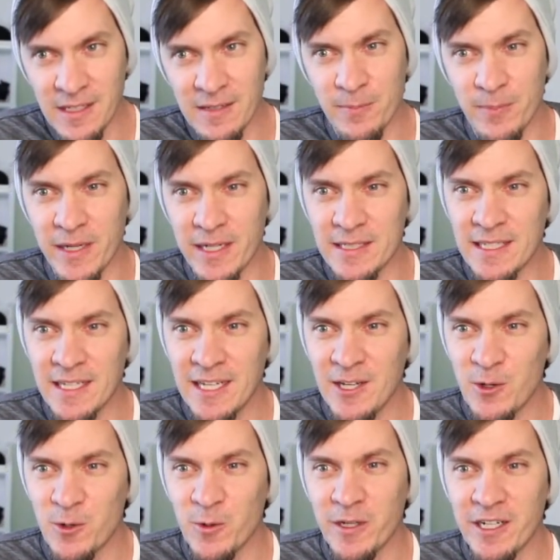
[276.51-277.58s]
But
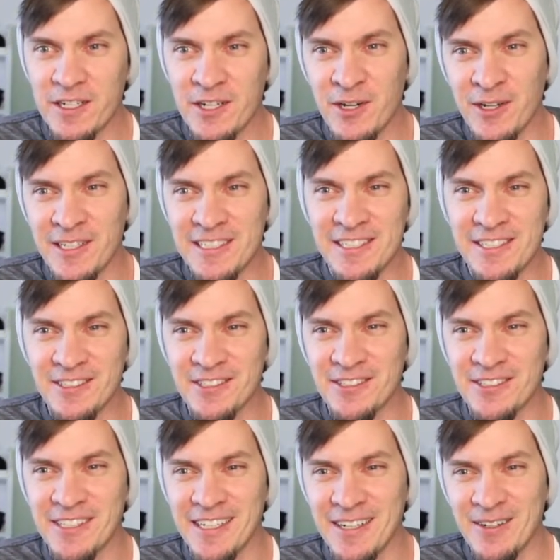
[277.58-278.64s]
we are going
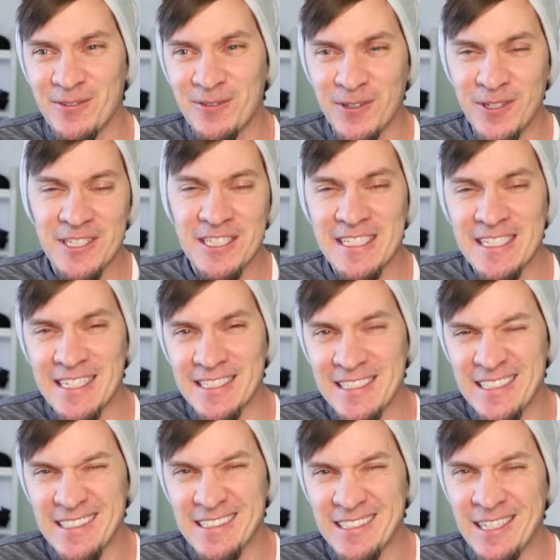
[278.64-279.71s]
to first
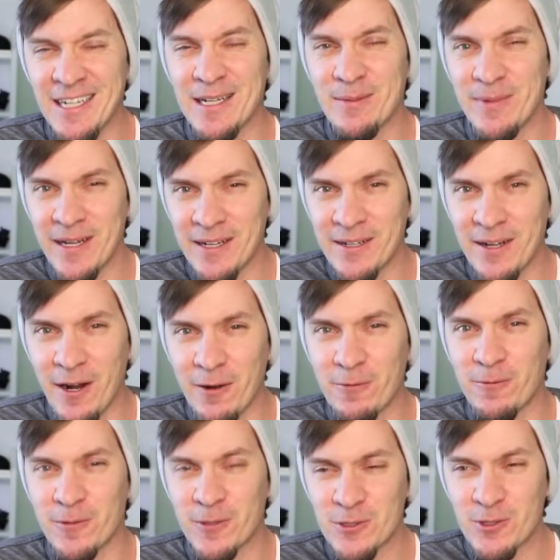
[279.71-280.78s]
talk about our
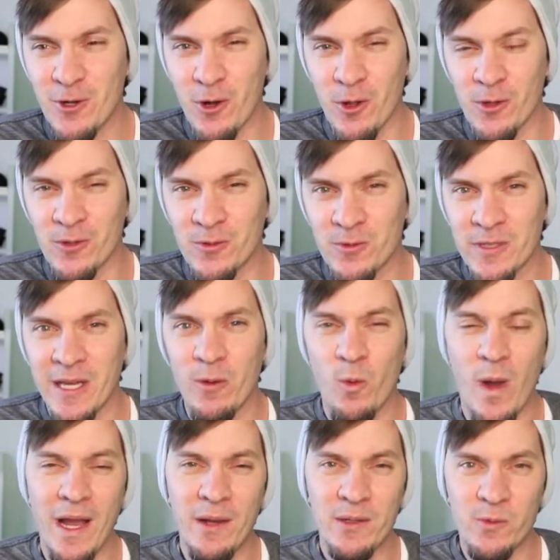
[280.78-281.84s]
first goal. Like,
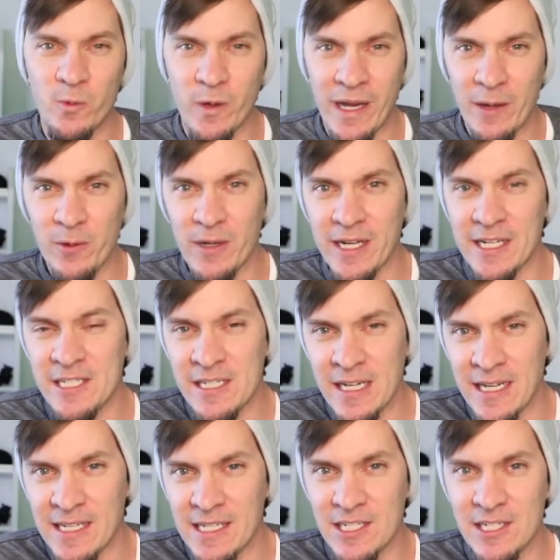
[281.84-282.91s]
why would I
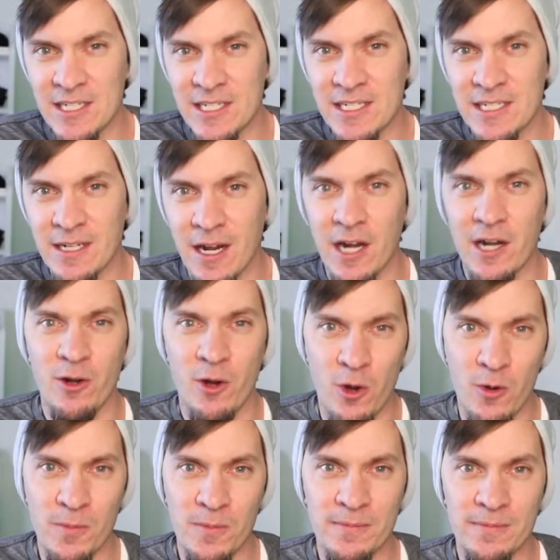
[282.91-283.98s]
change our
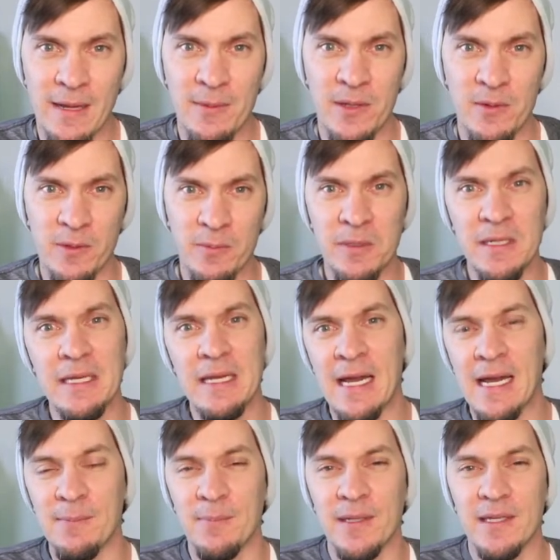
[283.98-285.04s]
home? I mean, we're pretty
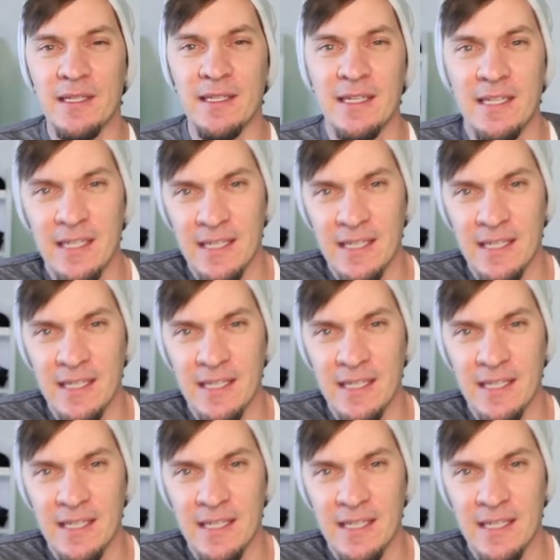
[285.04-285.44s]
happy.